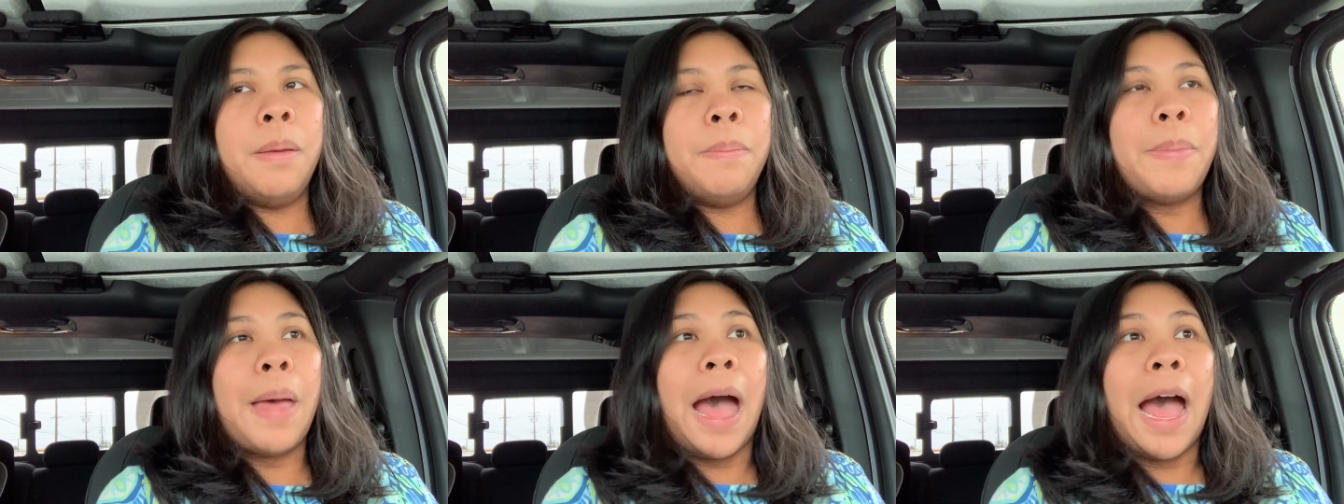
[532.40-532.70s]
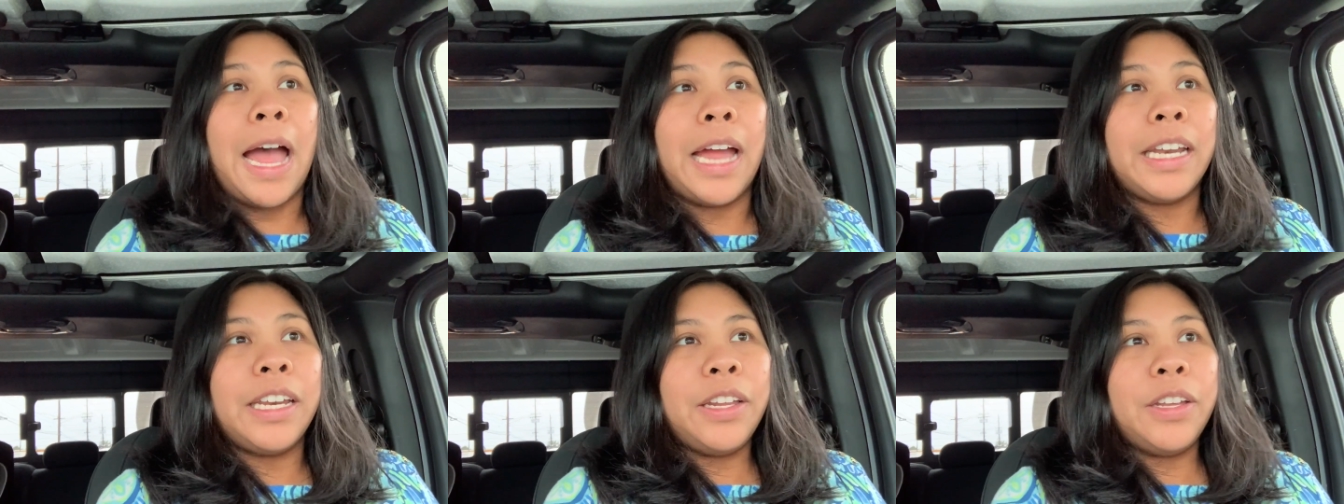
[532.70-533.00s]

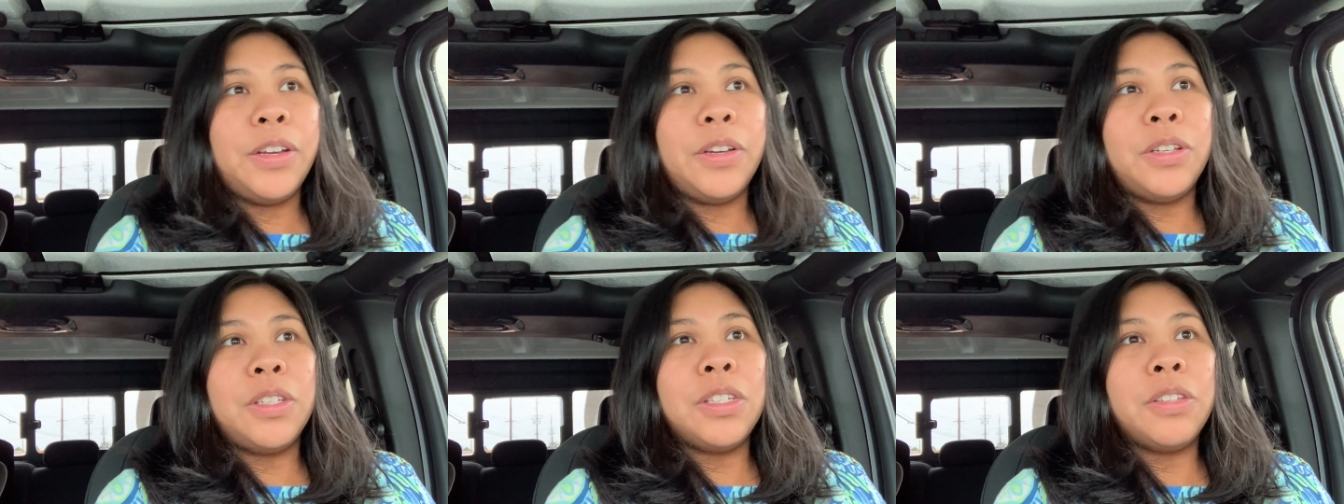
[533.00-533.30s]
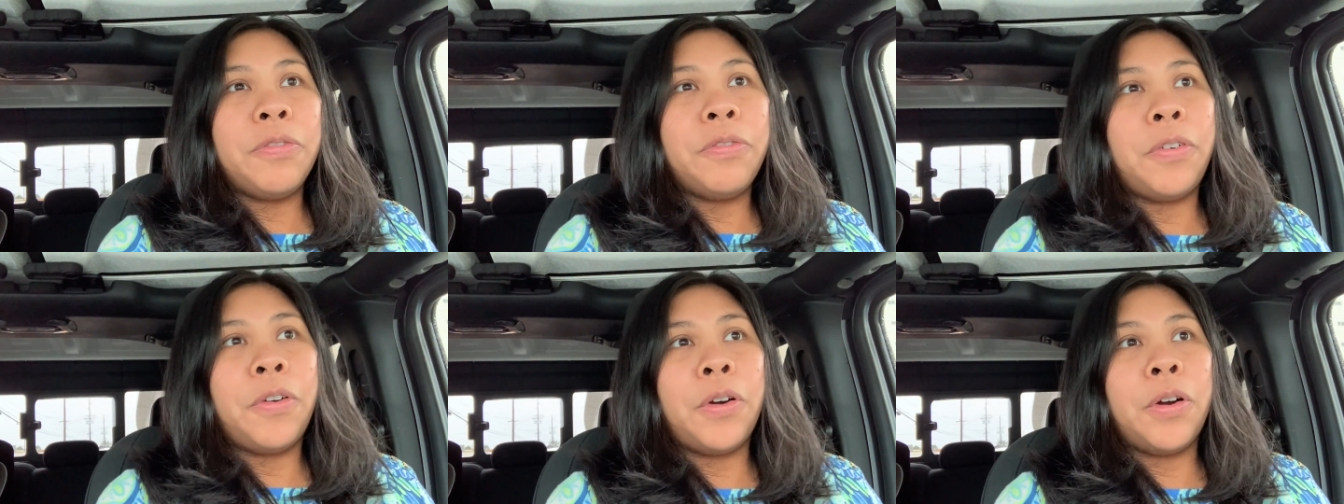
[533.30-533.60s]
bad
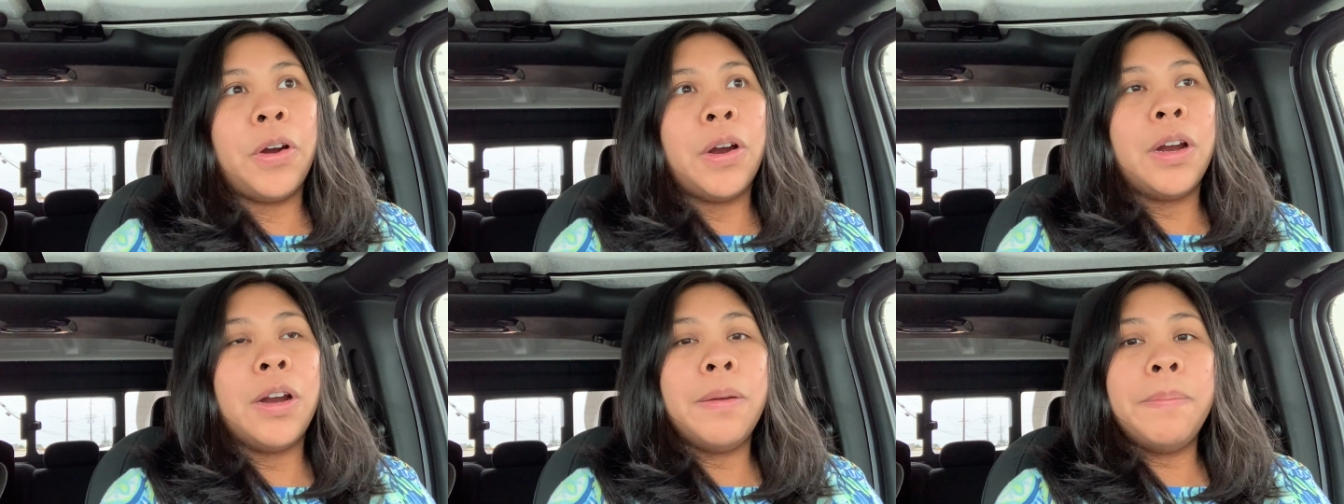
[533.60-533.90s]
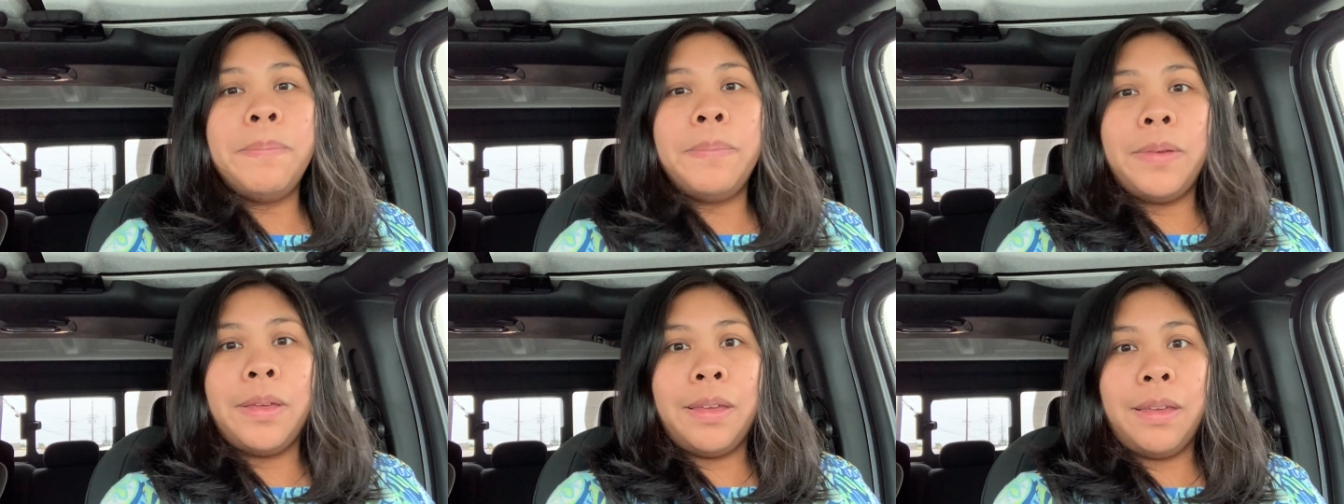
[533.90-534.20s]
news
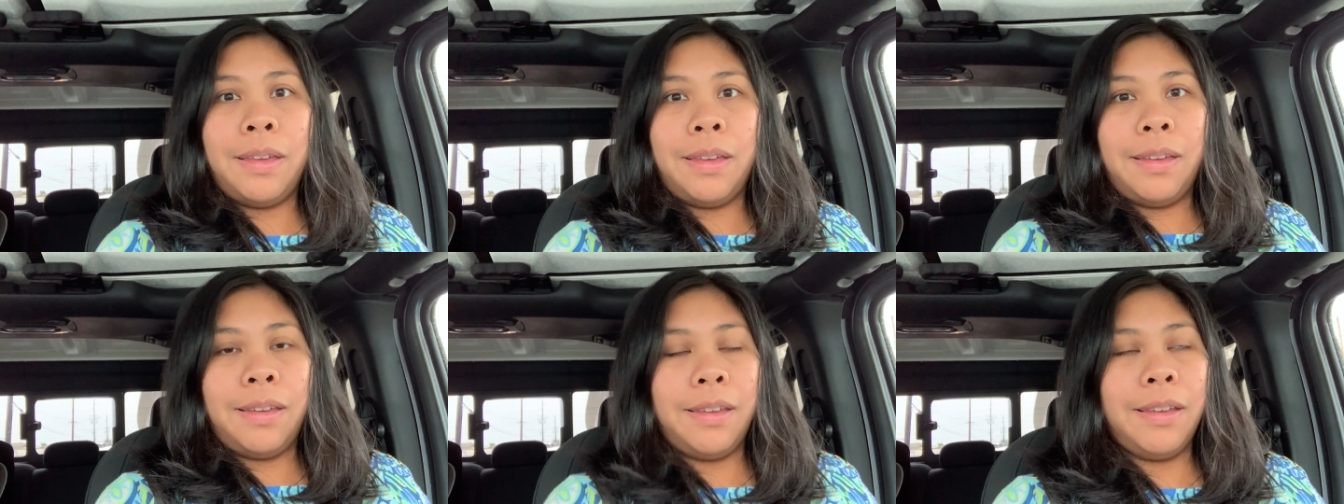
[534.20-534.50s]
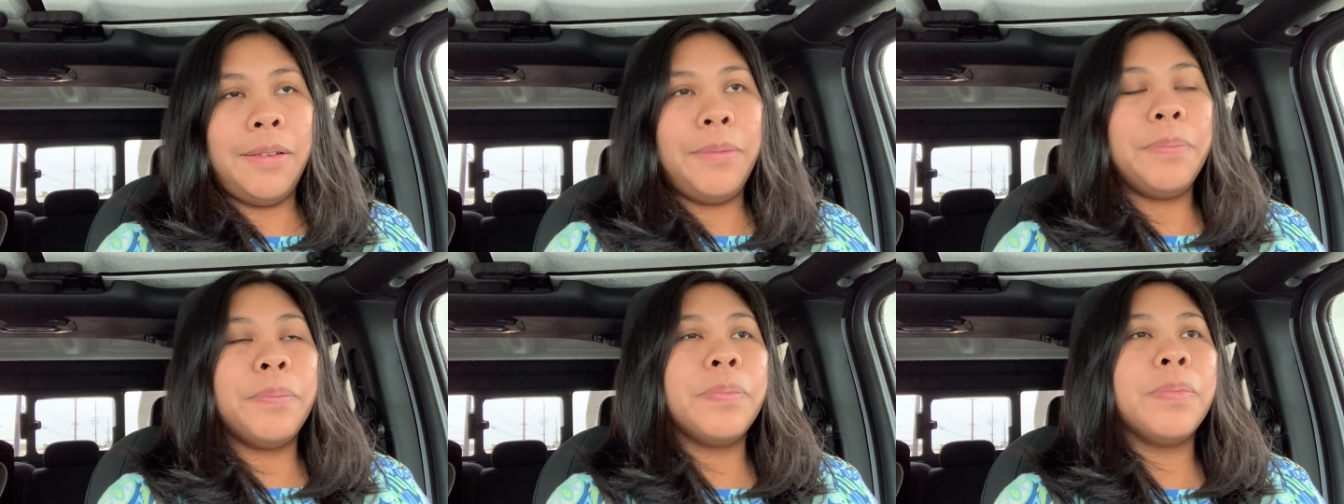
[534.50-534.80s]
for
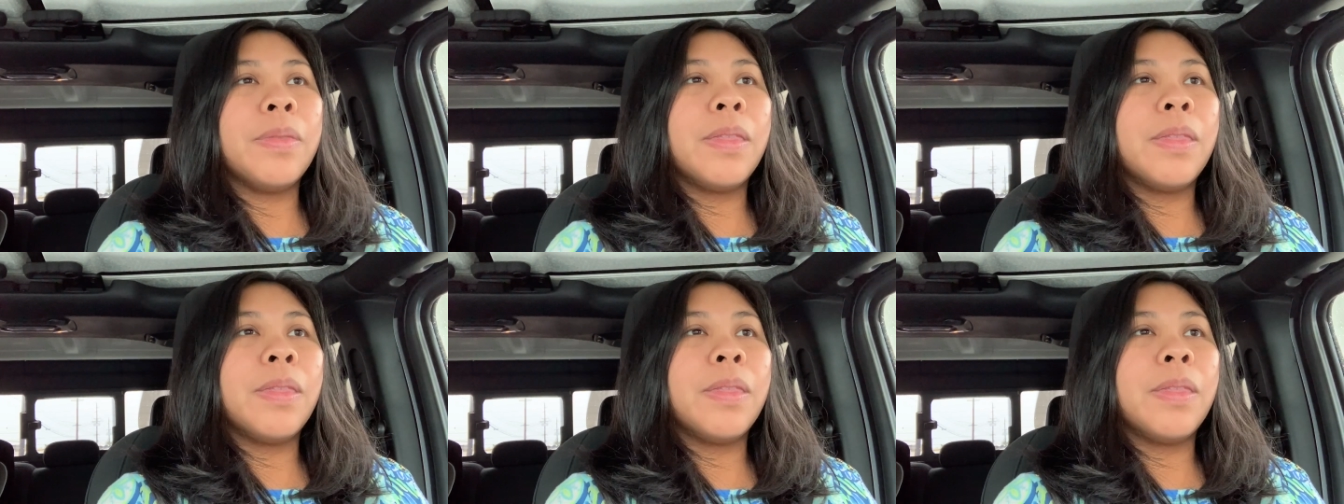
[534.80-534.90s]
me,